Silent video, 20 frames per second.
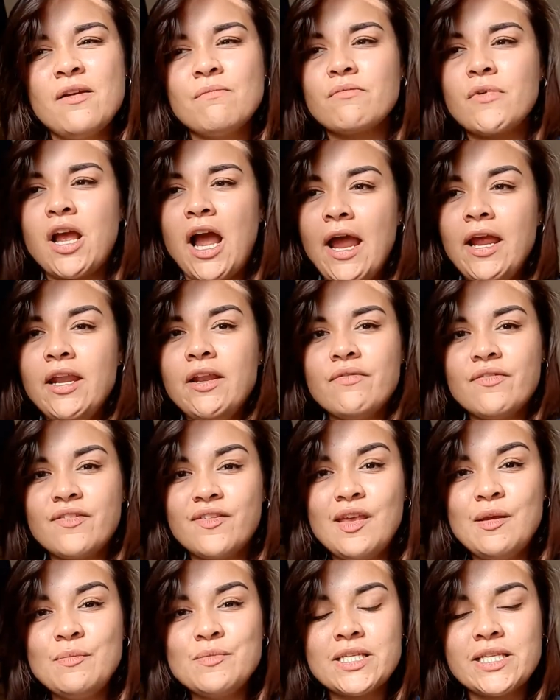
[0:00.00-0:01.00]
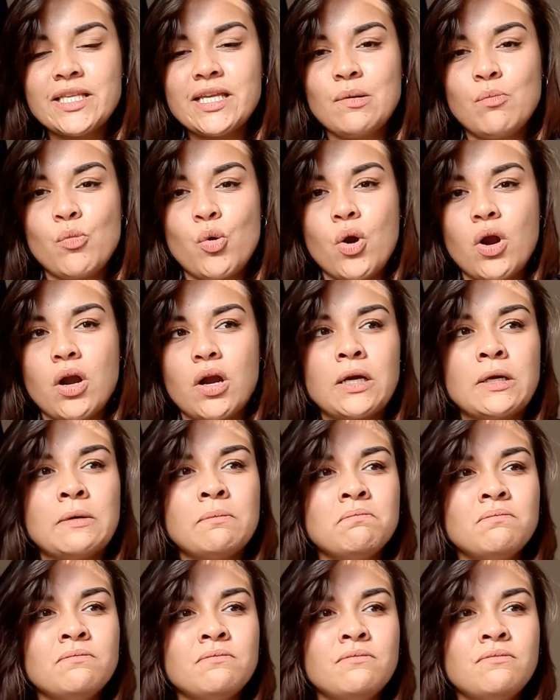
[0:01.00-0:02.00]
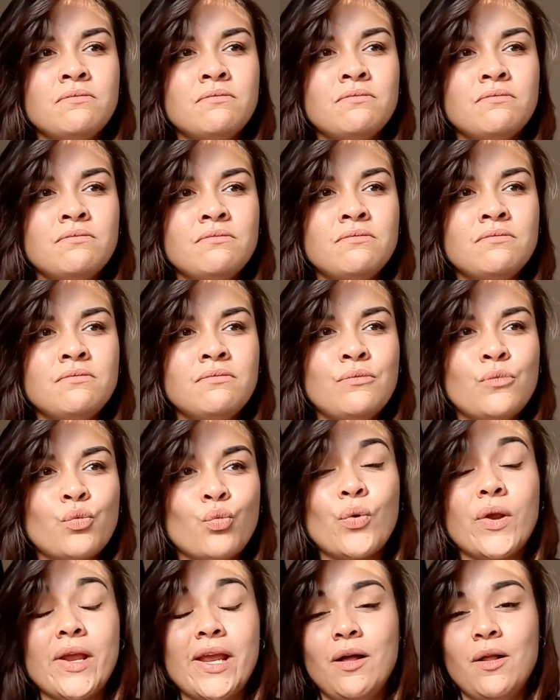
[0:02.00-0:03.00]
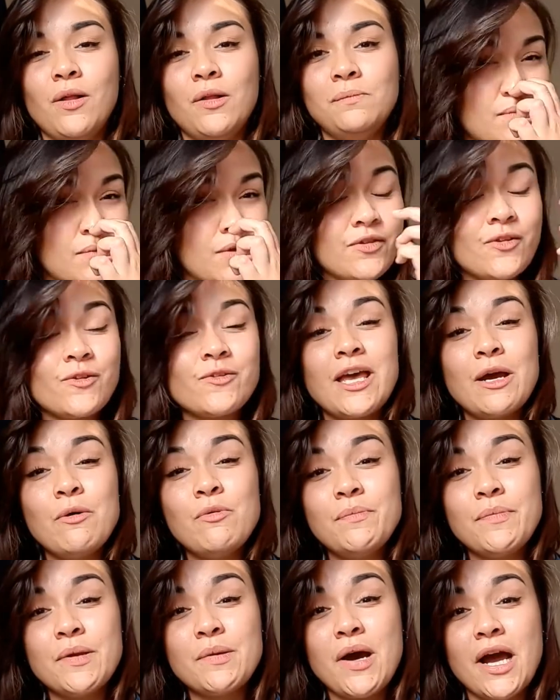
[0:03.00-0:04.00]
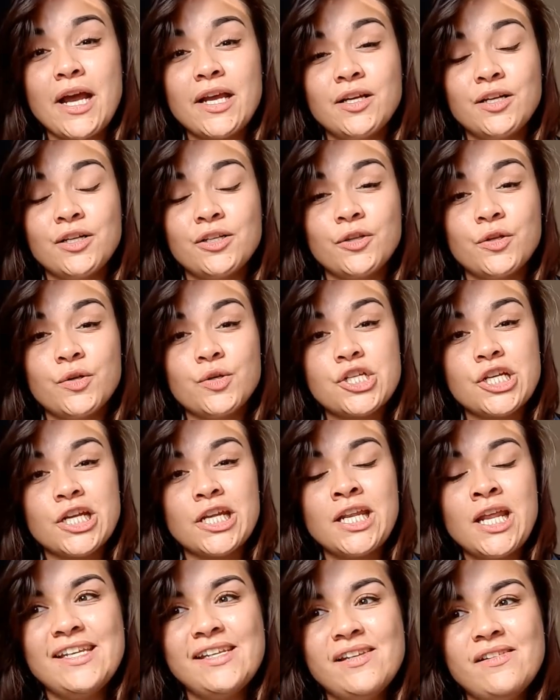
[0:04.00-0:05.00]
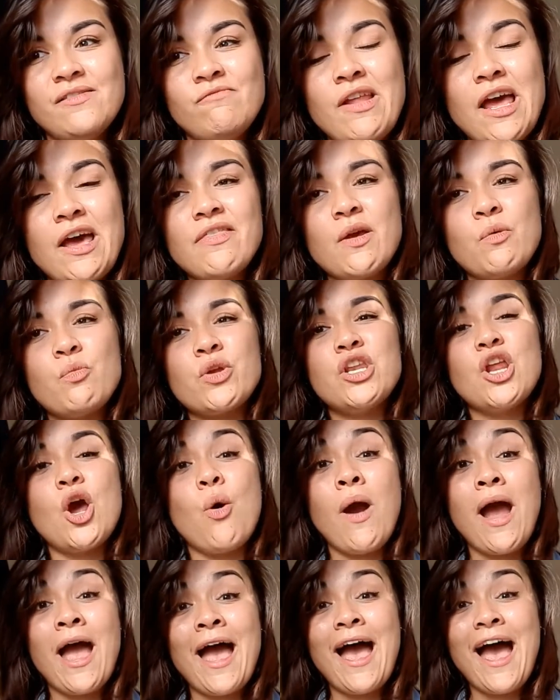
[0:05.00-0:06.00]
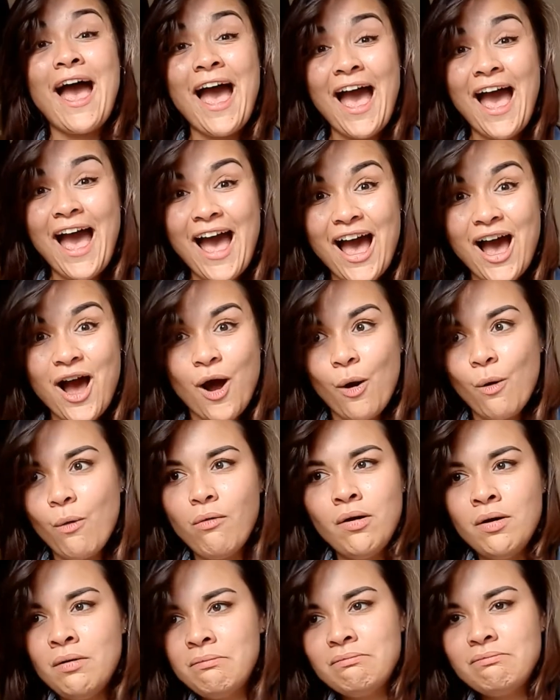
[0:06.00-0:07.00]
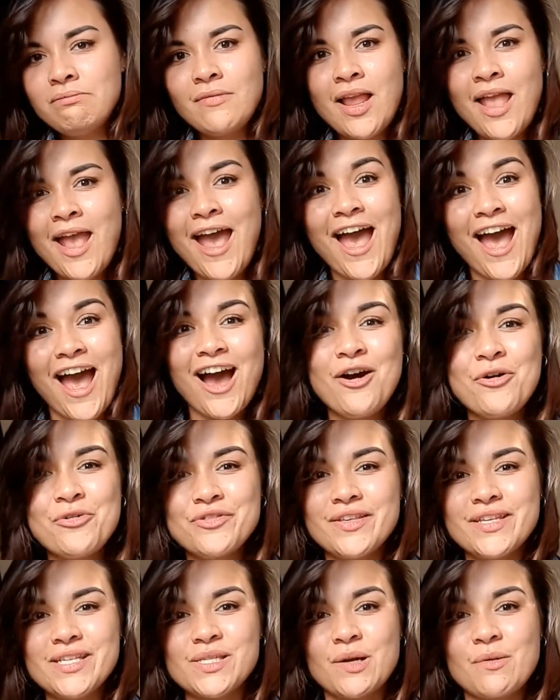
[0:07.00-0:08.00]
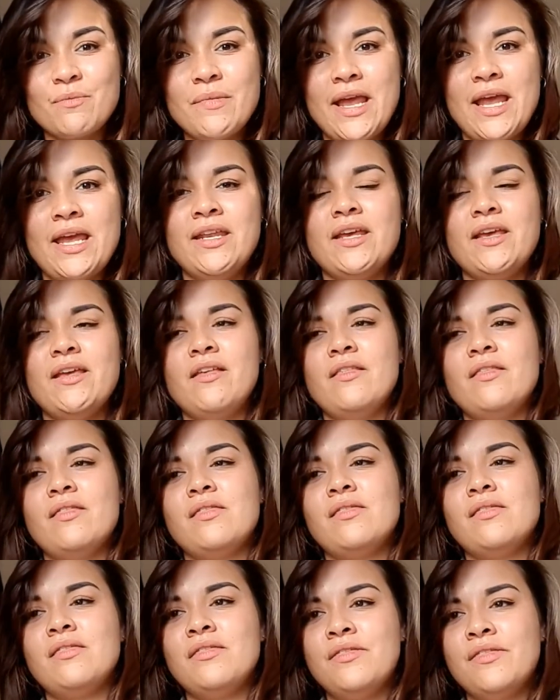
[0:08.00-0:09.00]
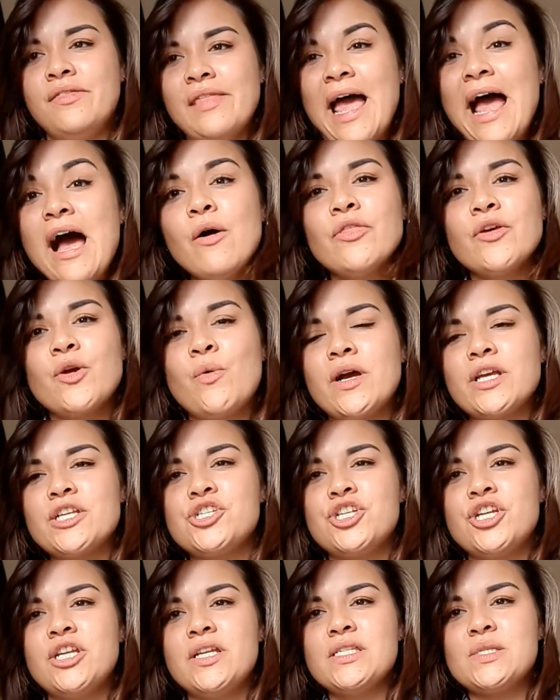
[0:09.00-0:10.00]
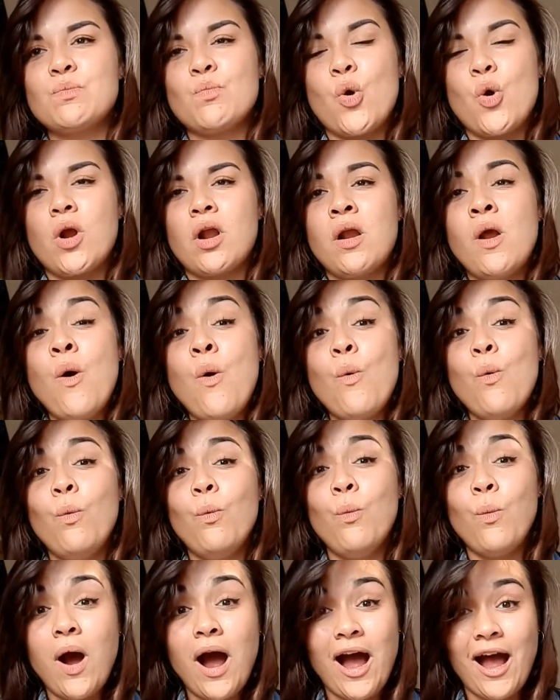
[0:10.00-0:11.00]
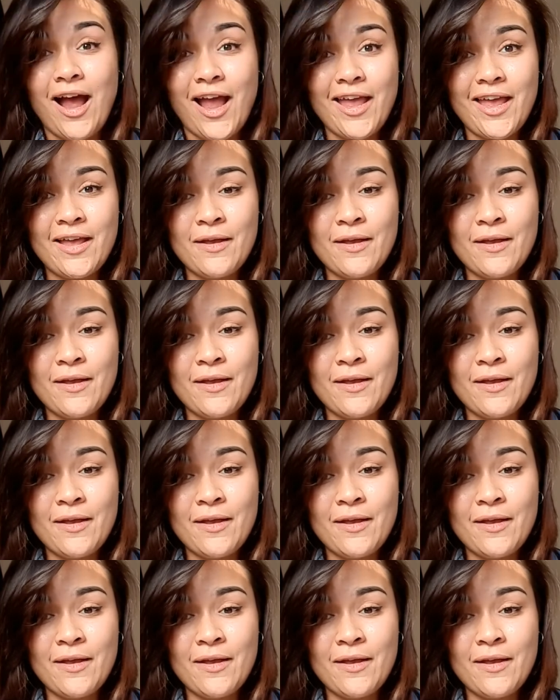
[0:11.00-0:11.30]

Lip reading: kind of seems a little more real. So that would be my conclusion. Now that we know how these are made, now the question is more why.